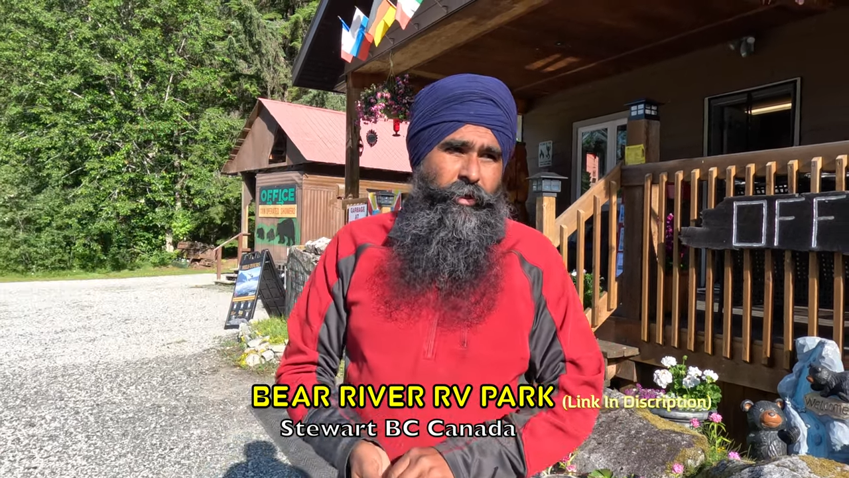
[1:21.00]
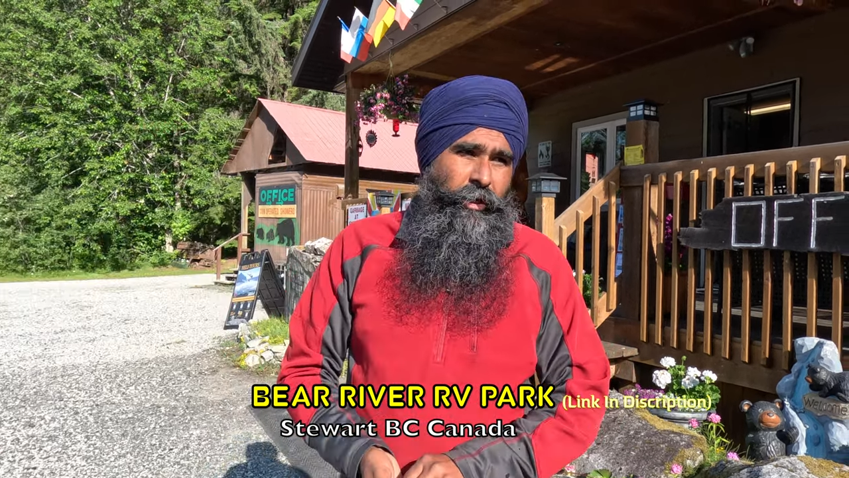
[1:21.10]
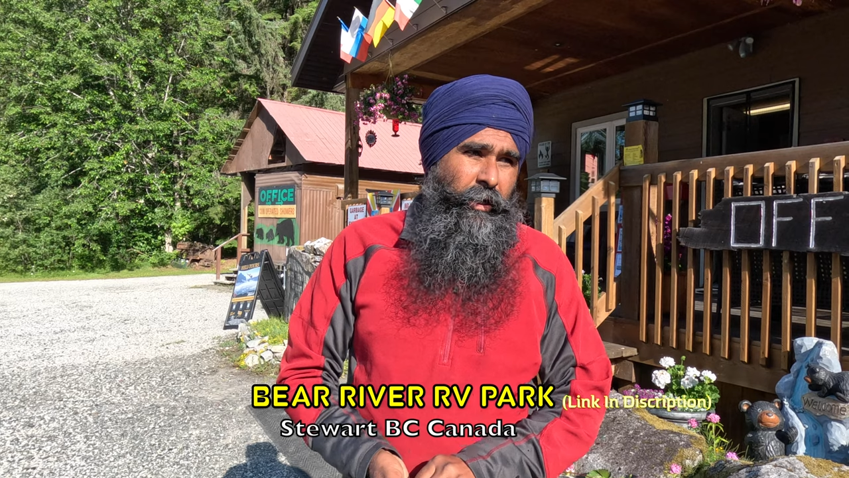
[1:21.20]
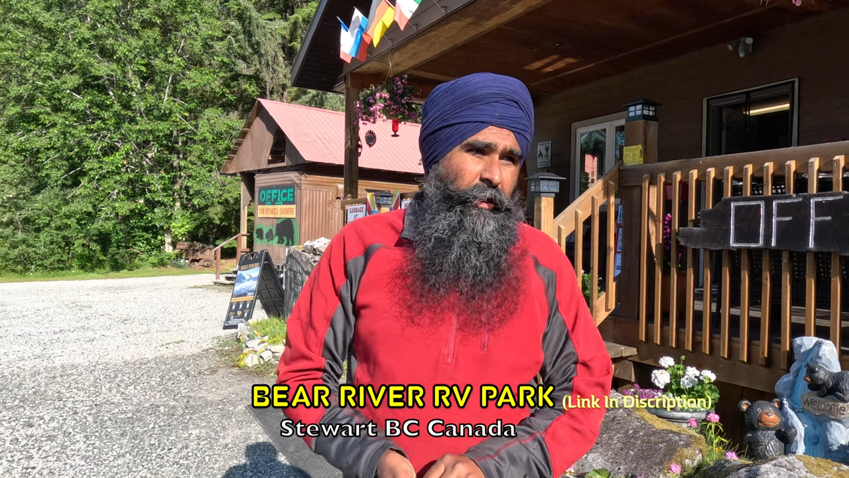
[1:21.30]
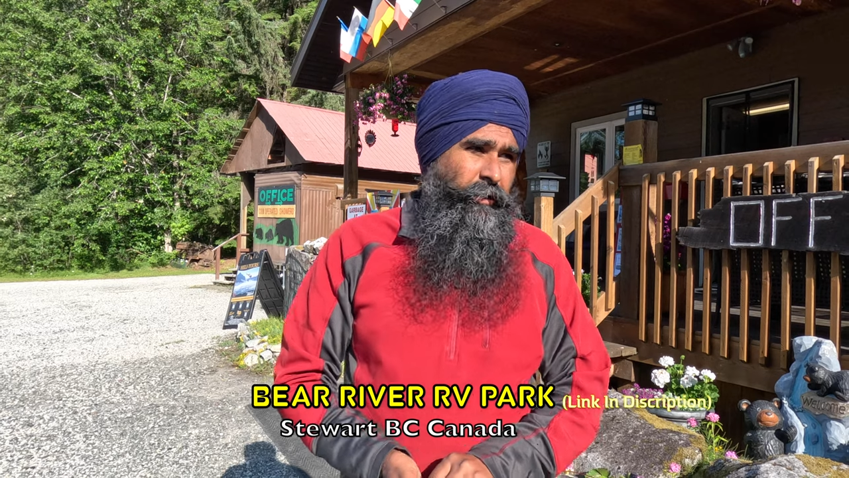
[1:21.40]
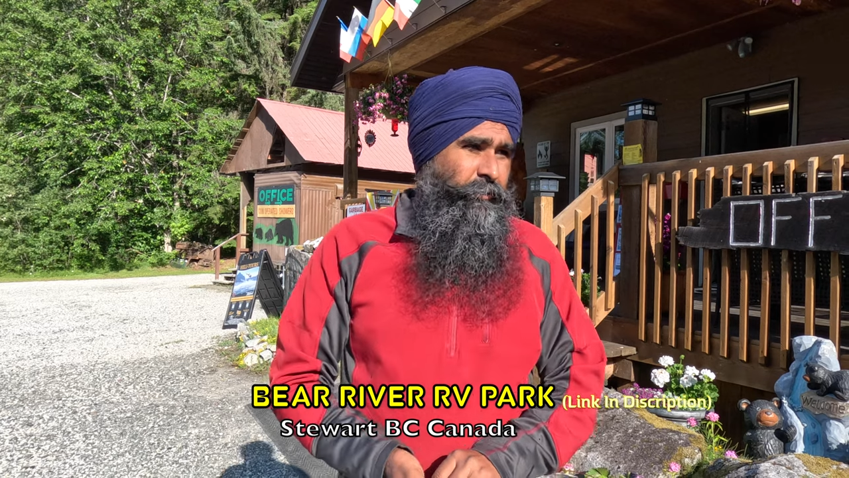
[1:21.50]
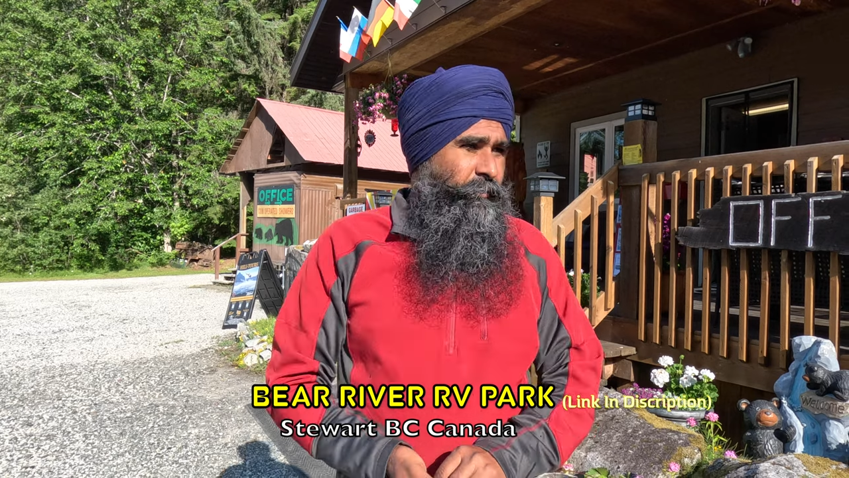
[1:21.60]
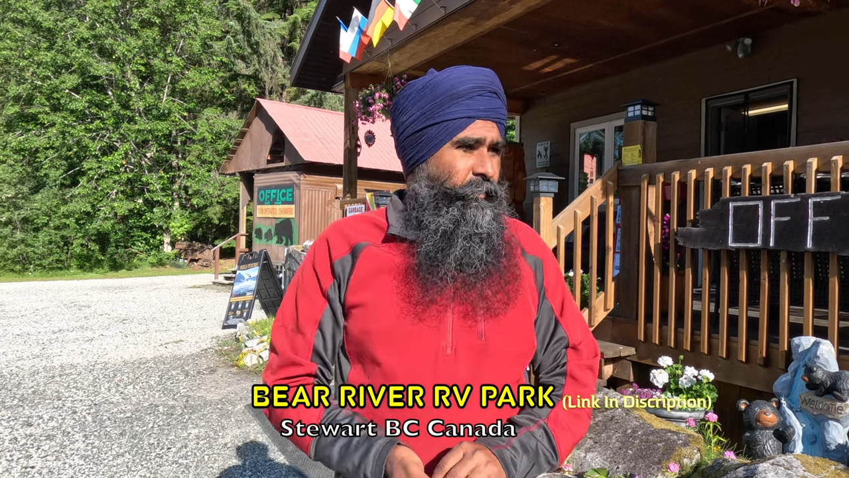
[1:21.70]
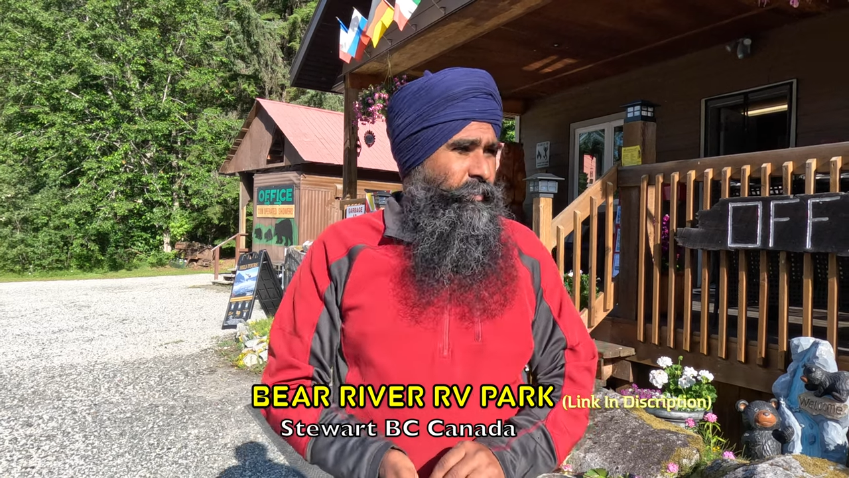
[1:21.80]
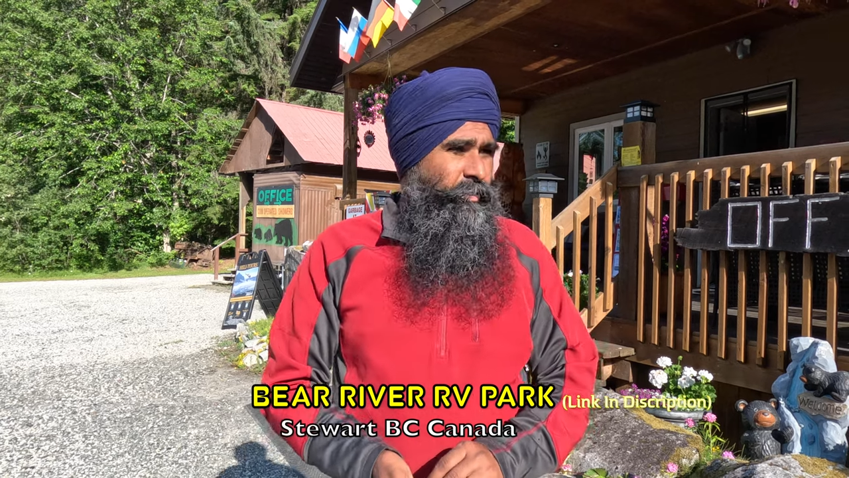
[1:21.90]
Uh,
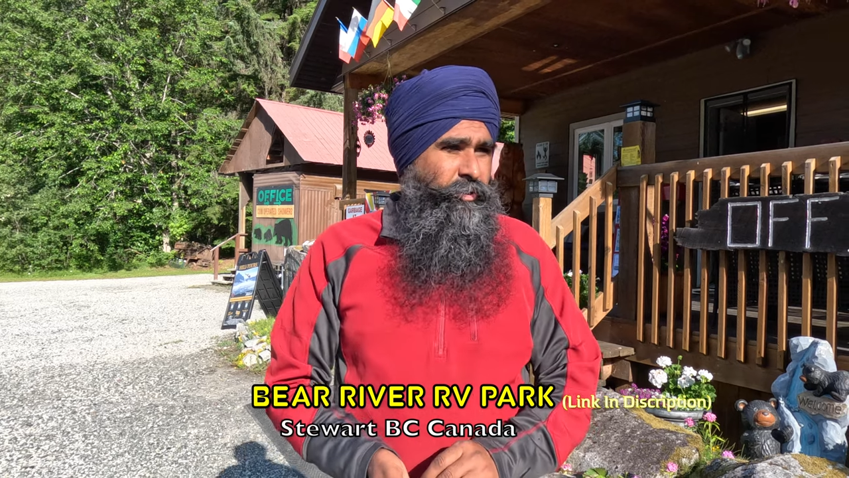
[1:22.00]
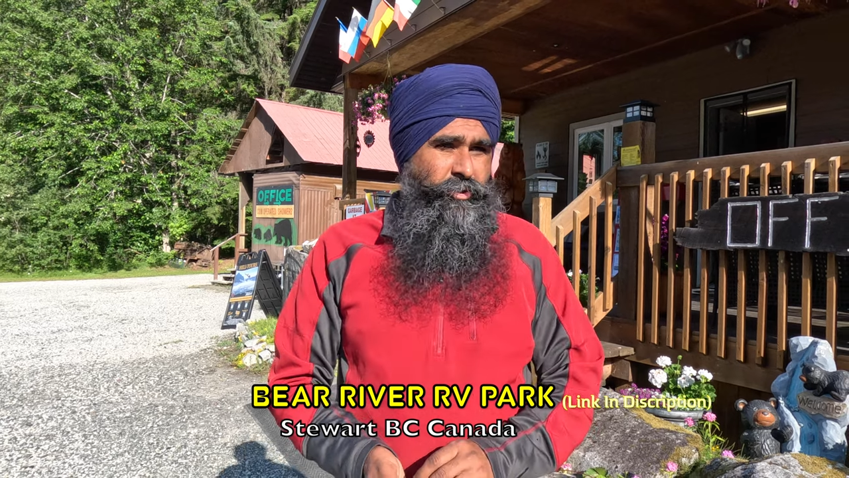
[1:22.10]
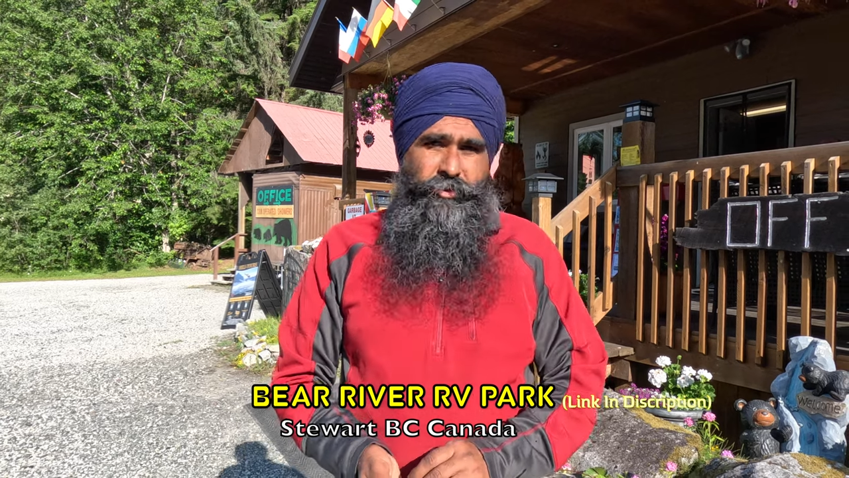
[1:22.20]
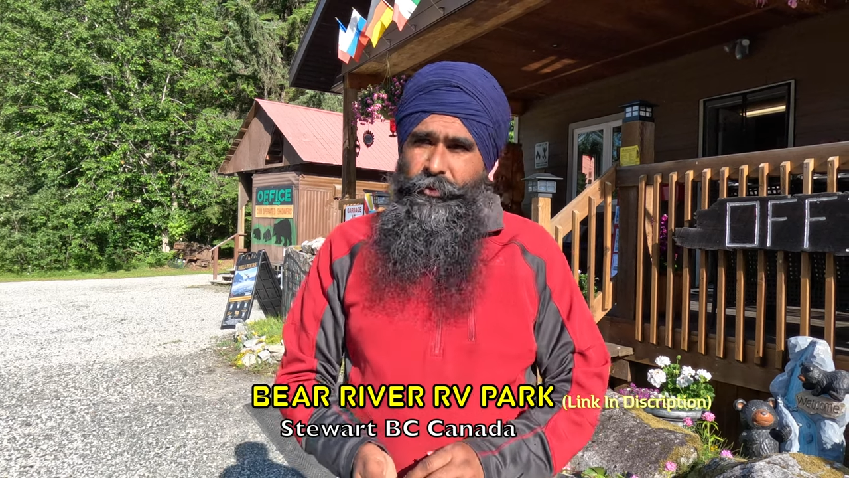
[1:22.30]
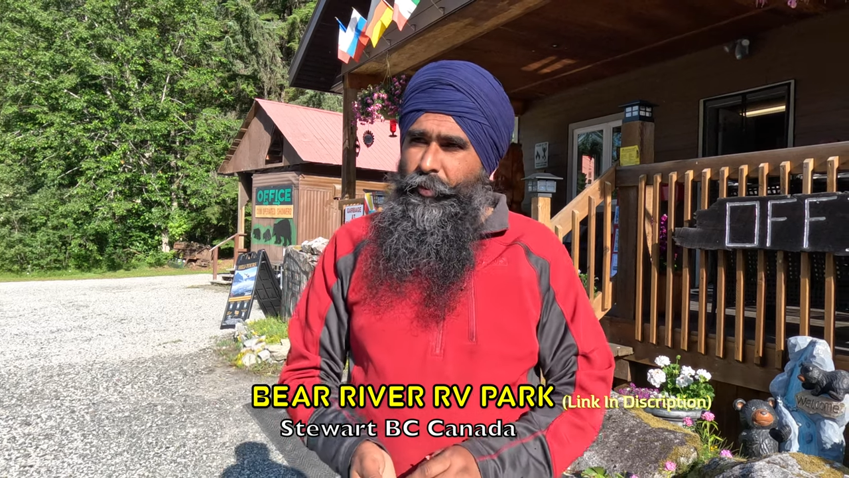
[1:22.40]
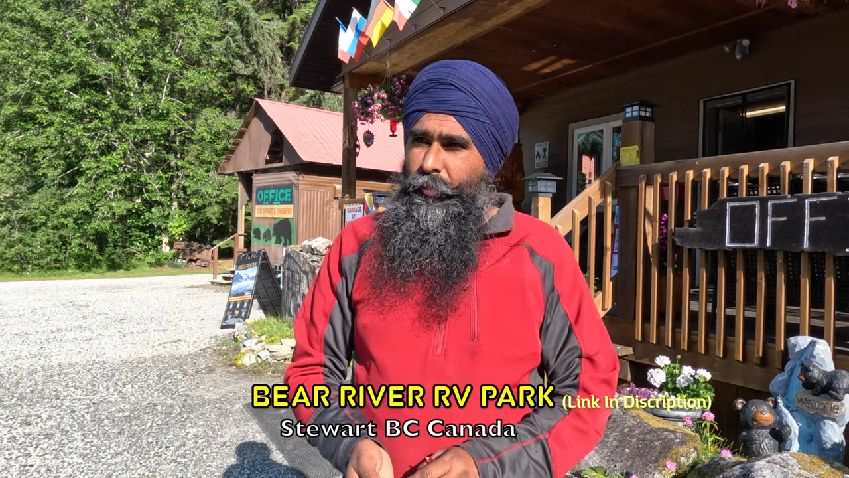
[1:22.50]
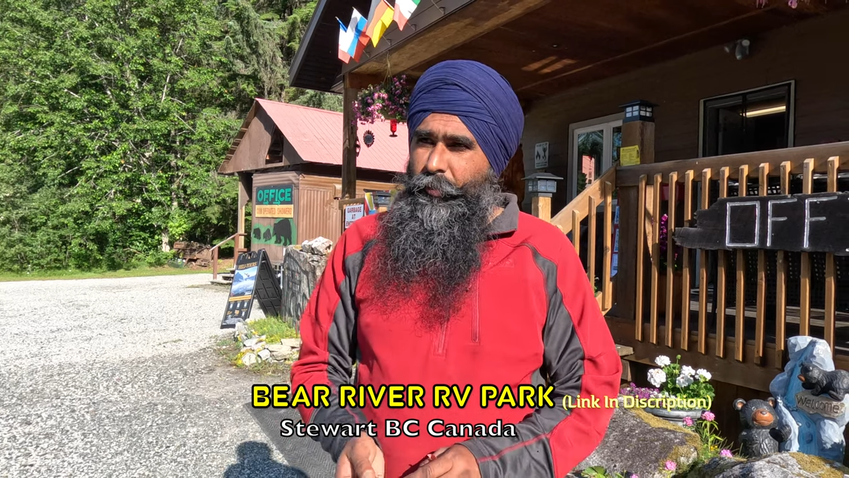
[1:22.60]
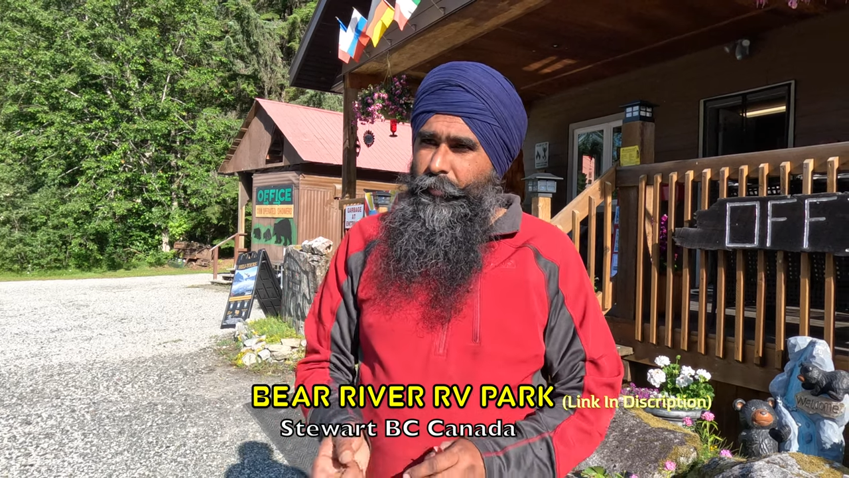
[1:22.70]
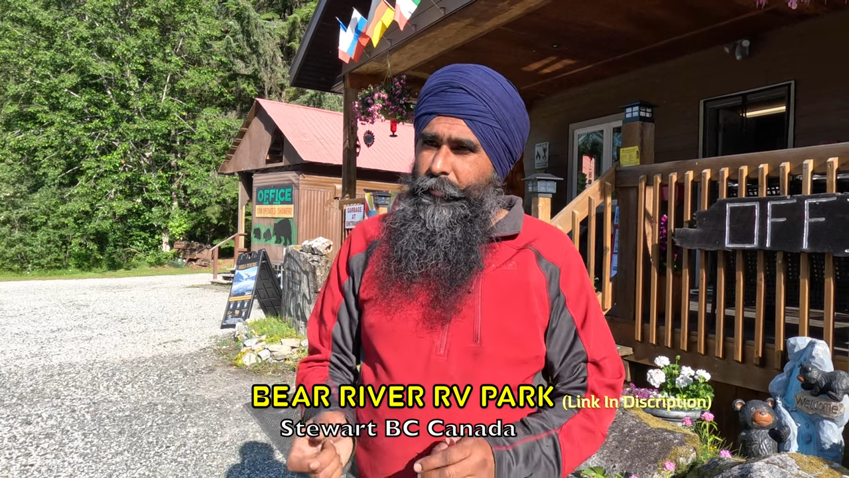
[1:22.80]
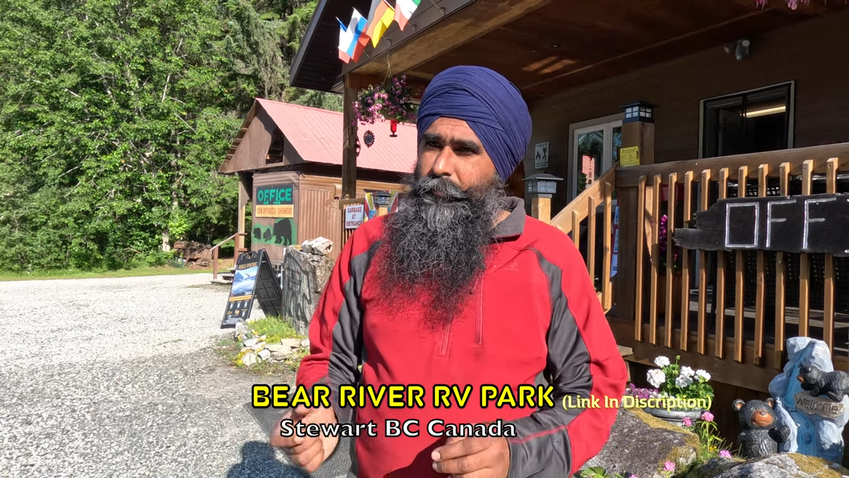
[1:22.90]
so